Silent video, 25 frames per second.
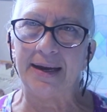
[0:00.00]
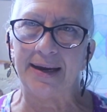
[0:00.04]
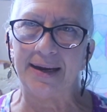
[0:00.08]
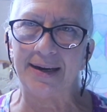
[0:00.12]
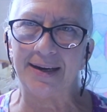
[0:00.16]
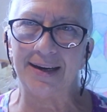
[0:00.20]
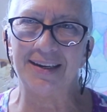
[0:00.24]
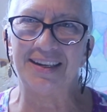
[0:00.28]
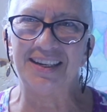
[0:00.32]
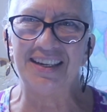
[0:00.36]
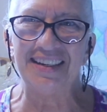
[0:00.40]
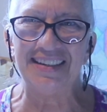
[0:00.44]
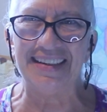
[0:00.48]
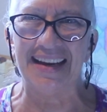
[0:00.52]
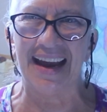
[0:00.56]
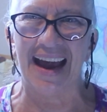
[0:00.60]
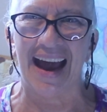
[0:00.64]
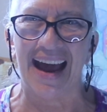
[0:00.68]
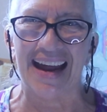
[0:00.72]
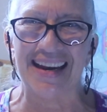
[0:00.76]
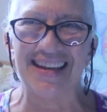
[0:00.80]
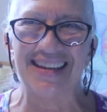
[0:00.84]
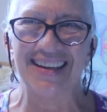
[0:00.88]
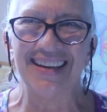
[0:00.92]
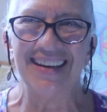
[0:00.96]
at it
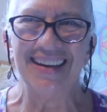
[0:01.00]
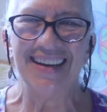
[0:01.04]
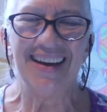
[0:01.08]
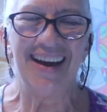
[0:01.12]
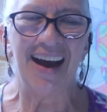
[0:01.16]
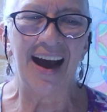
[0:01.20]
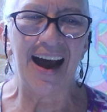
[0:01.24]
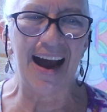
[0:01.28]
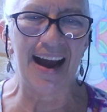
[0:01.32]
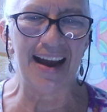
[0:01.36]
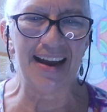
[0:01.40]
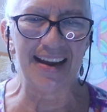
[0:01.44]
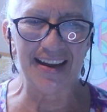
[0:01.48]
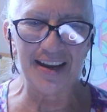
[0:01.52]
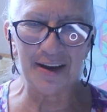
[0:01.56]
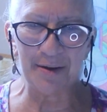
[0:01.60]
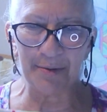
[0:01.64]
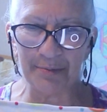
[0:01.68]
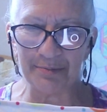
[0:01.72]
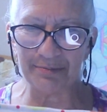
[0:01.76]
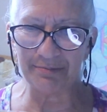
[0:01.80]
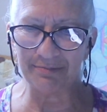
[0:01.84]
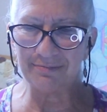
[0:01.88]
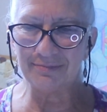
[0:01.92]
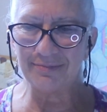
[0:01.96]
yet. I
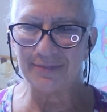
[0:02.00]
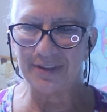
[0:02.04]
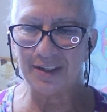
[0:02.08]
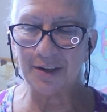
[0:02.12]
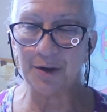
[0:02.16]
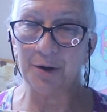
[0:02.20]
am,